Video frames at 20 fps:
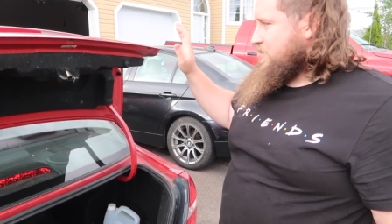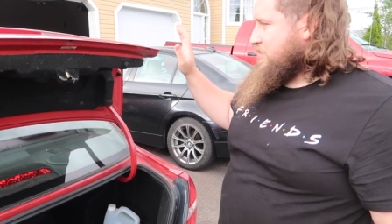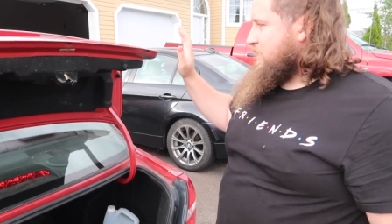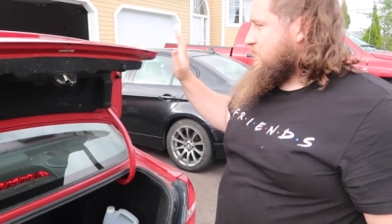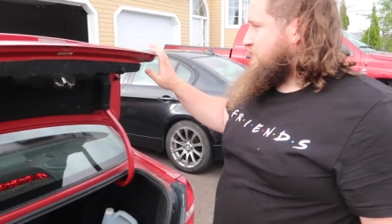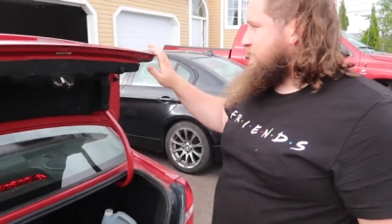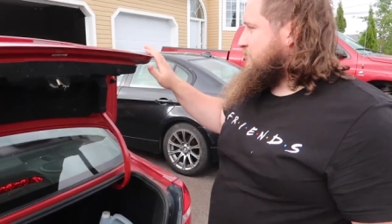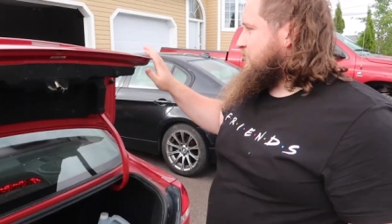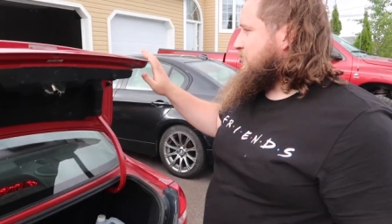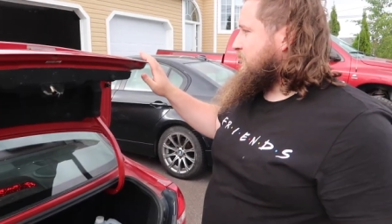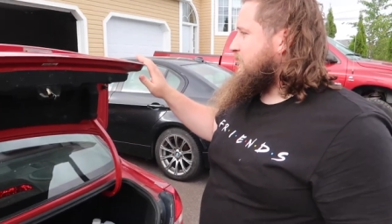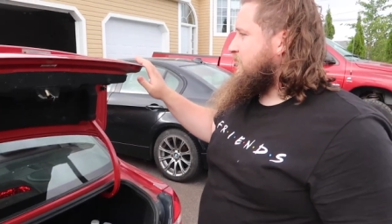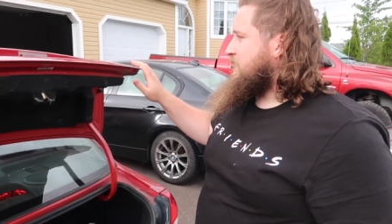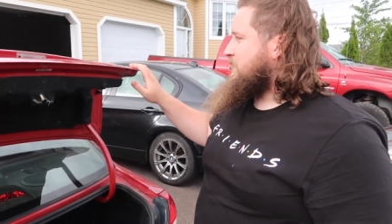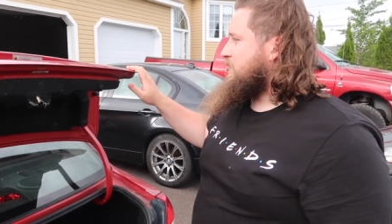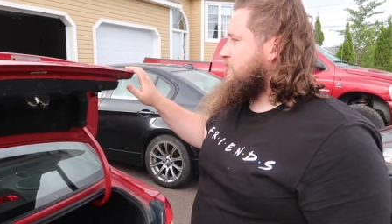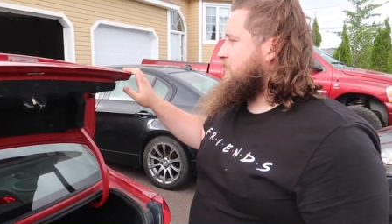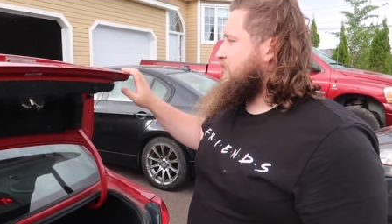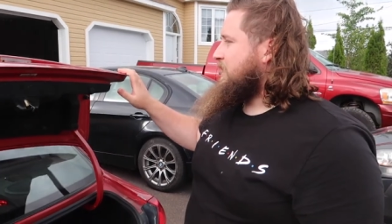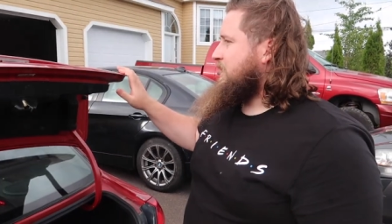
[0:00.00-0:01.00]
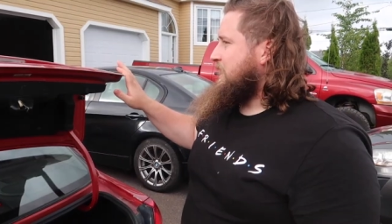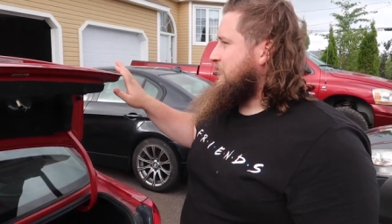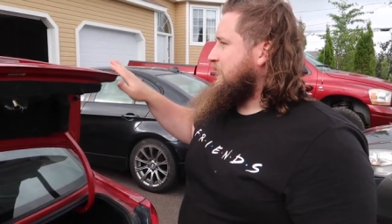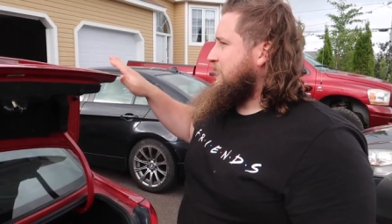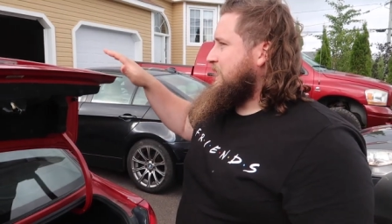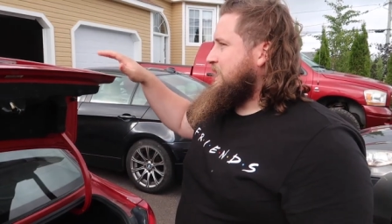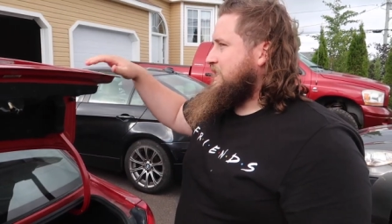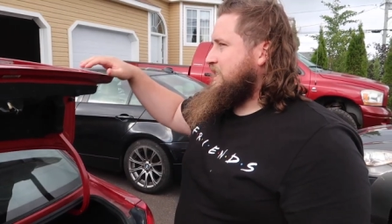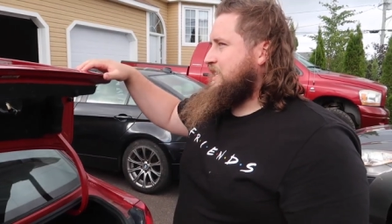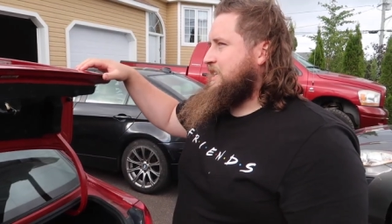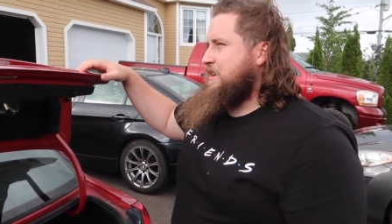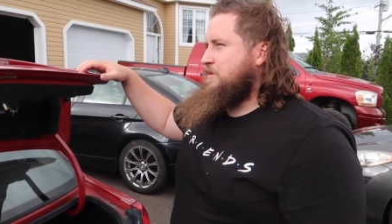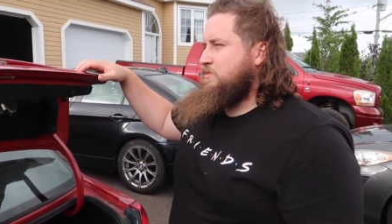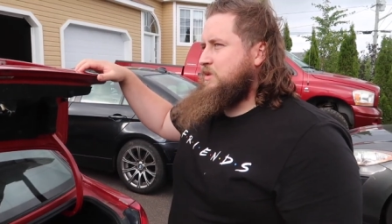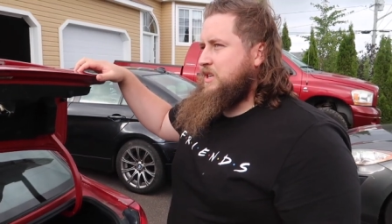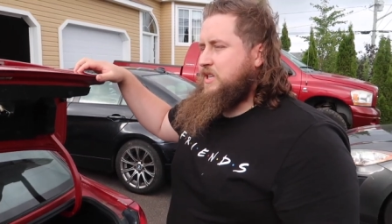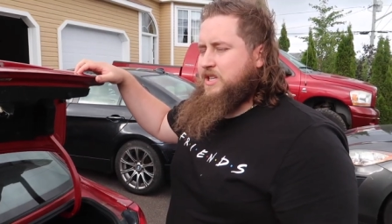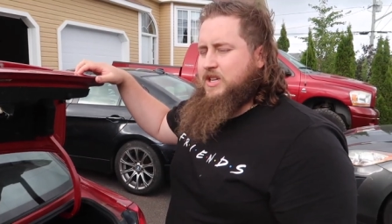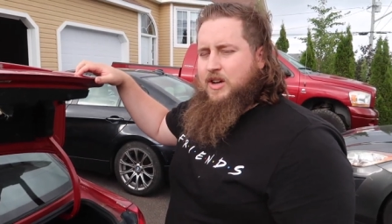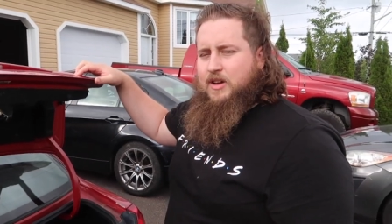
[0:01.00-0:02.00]
will come in handy. Save
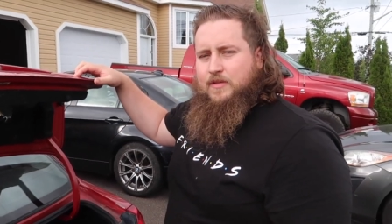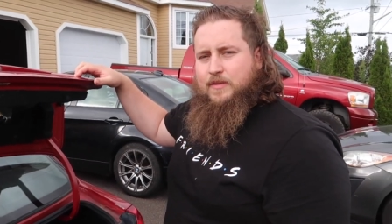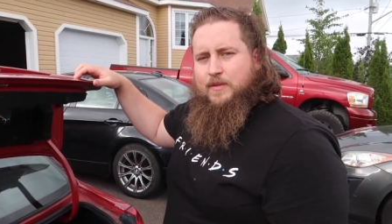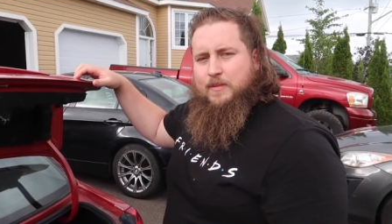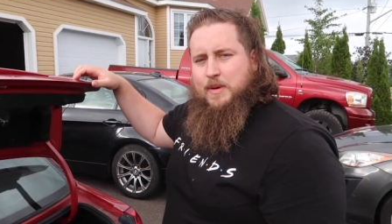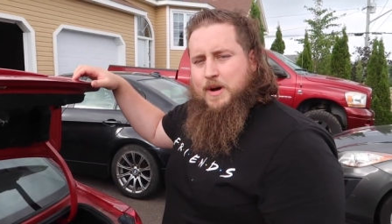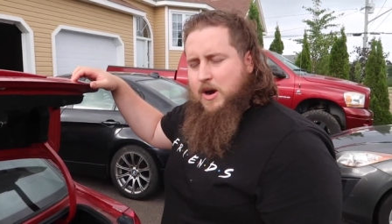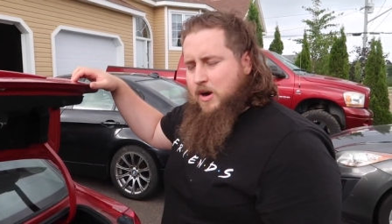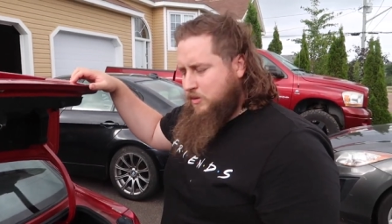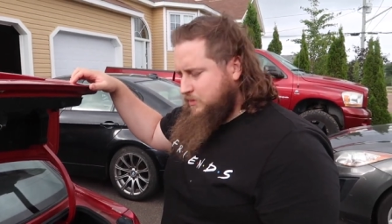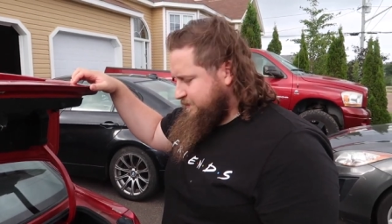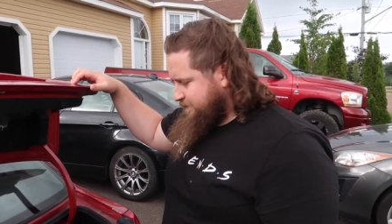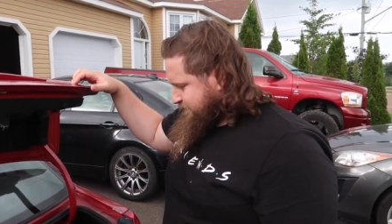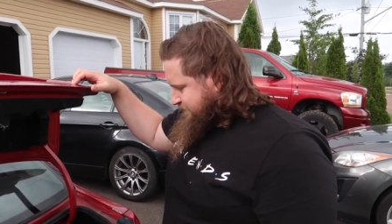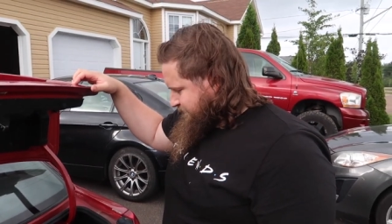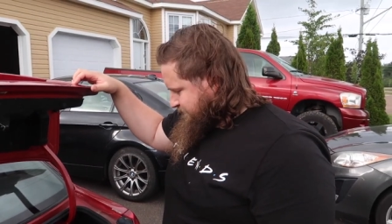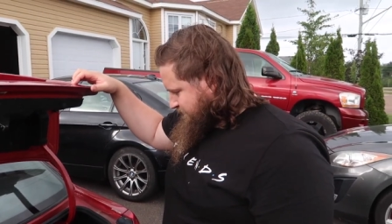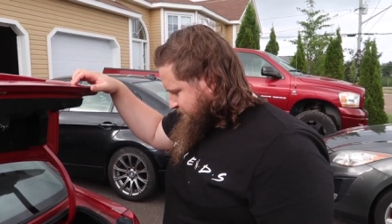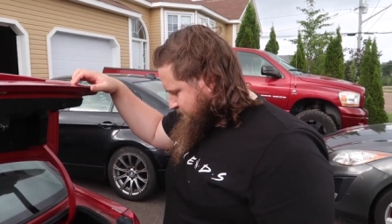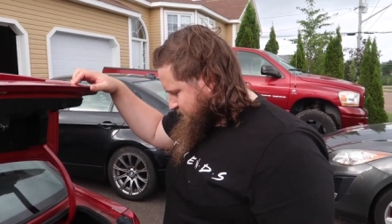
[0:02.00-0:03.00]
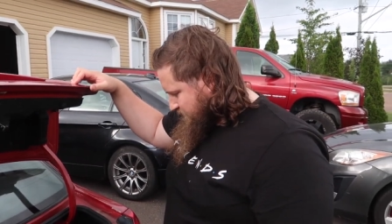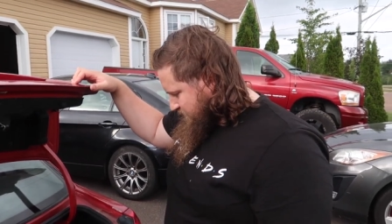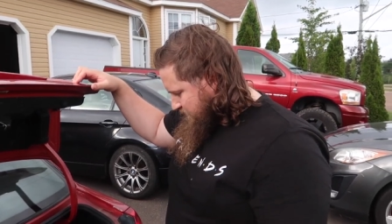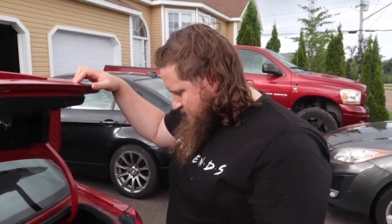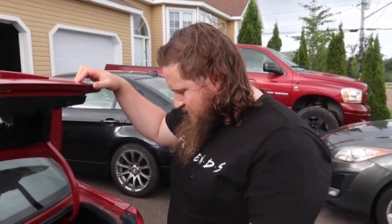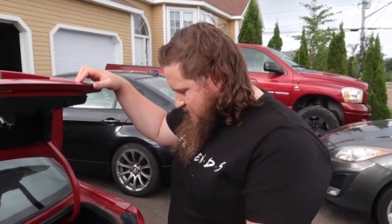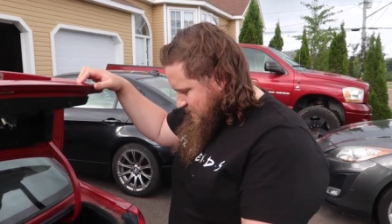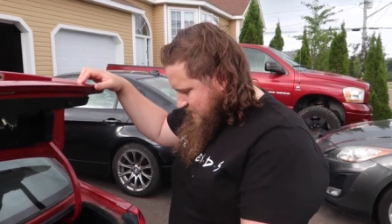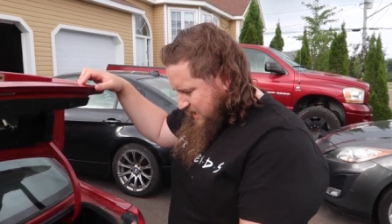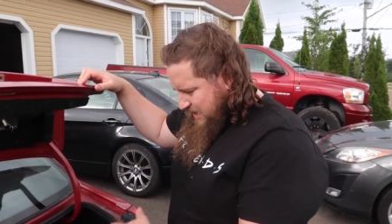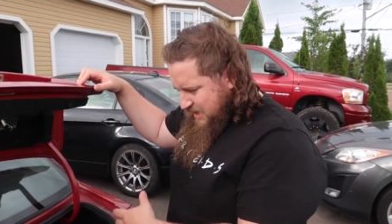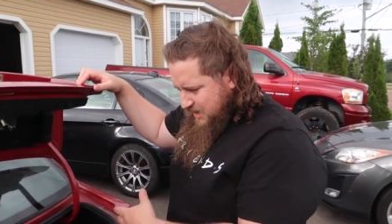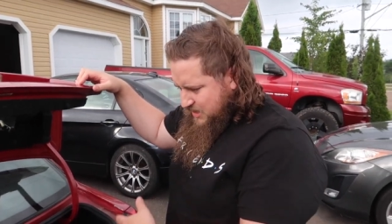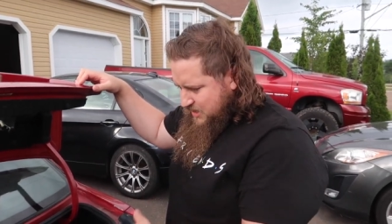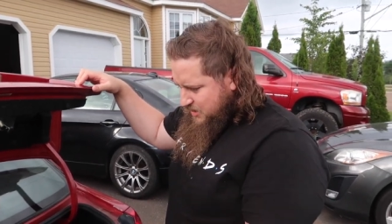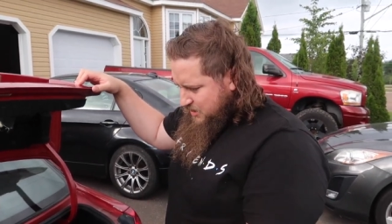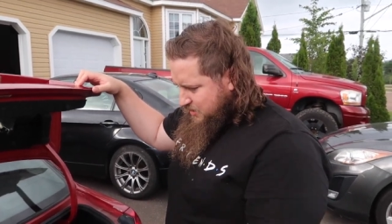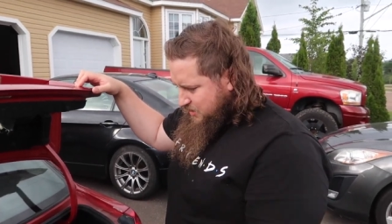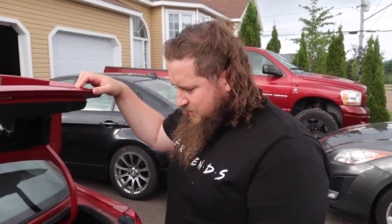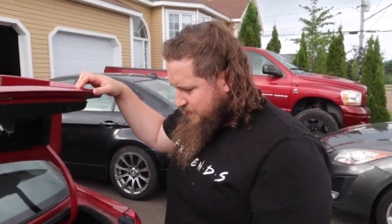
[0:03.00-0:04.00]
myself about
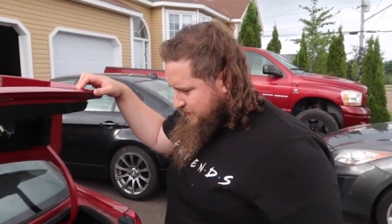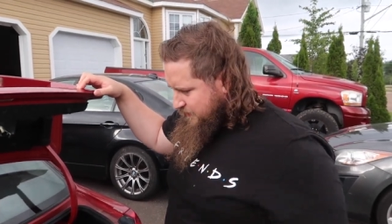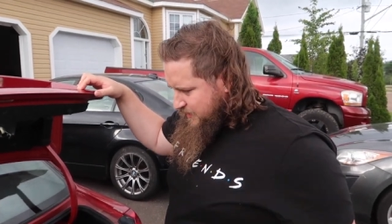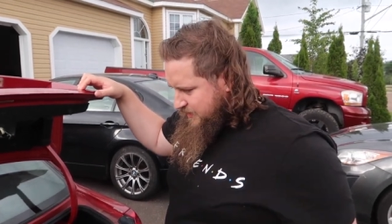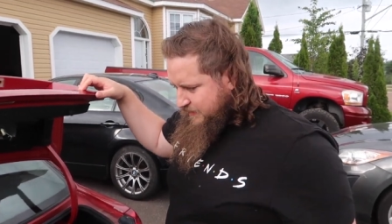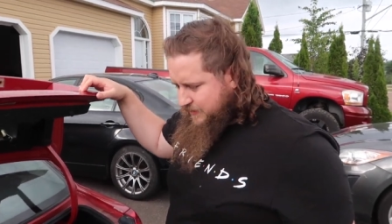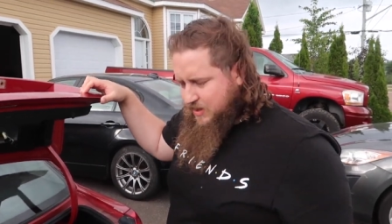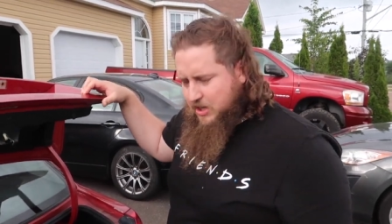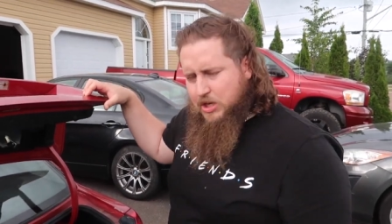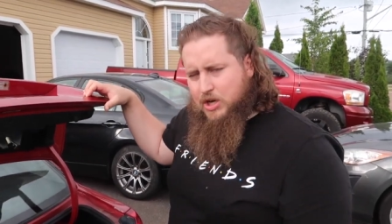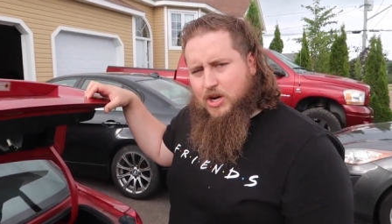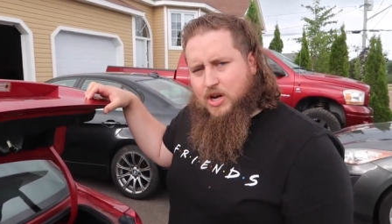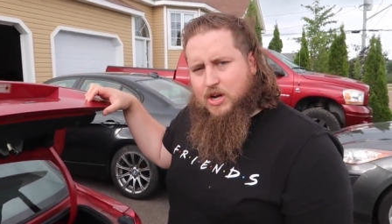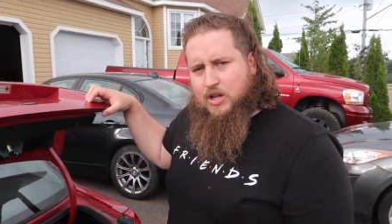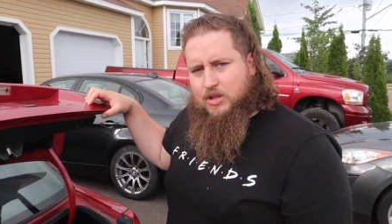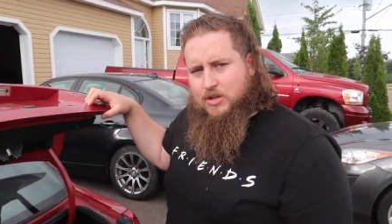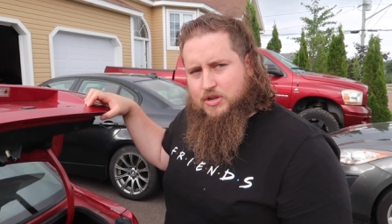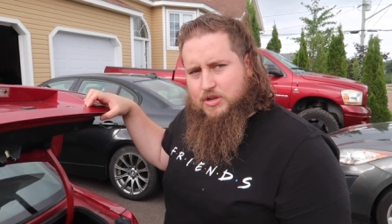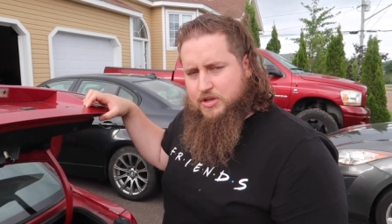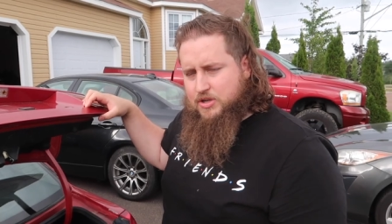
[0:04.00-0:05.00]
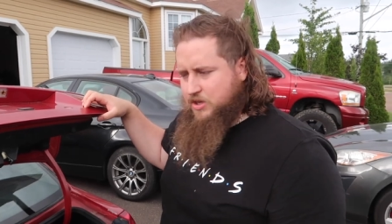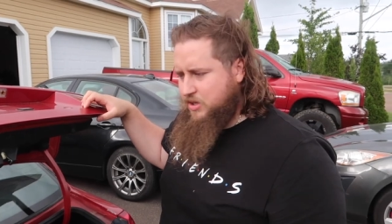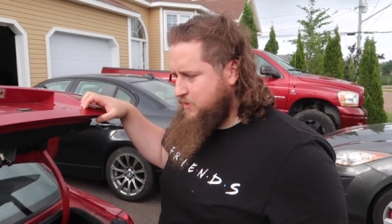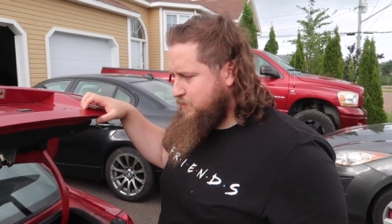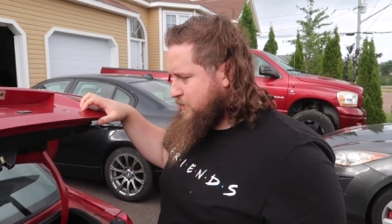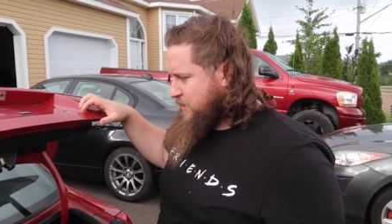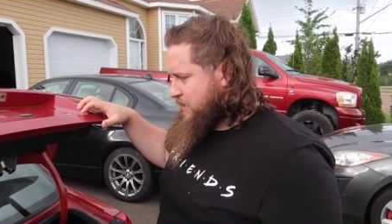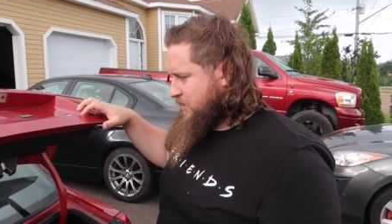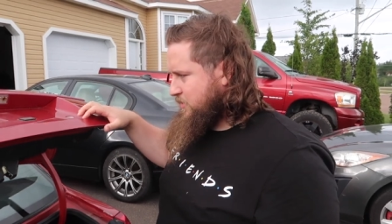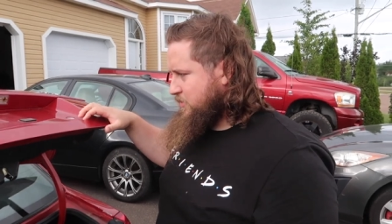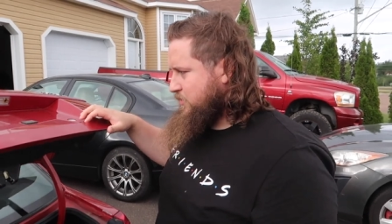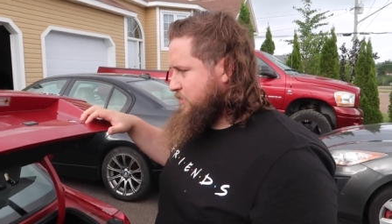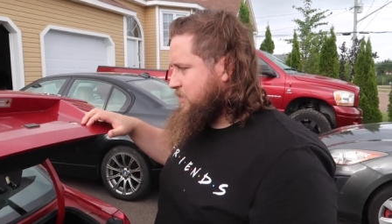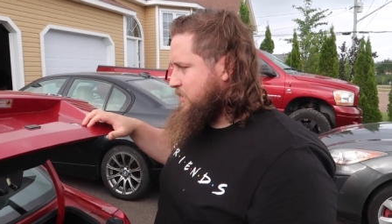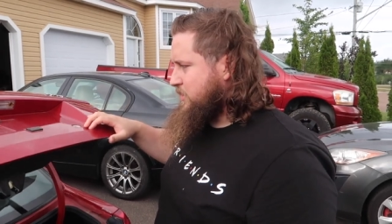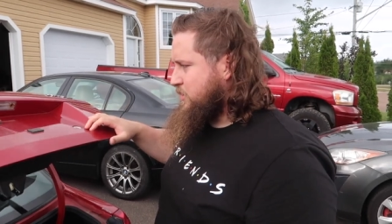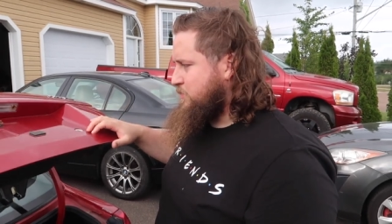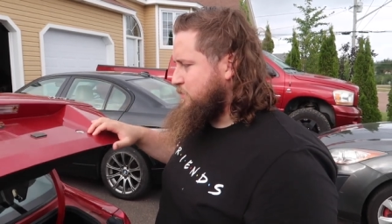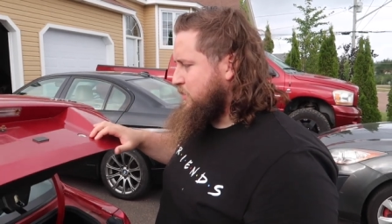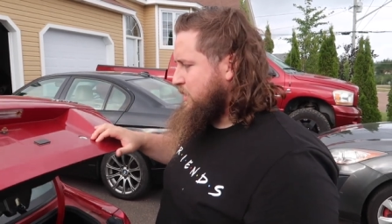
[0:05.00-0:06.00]
easily $50 just by doing this.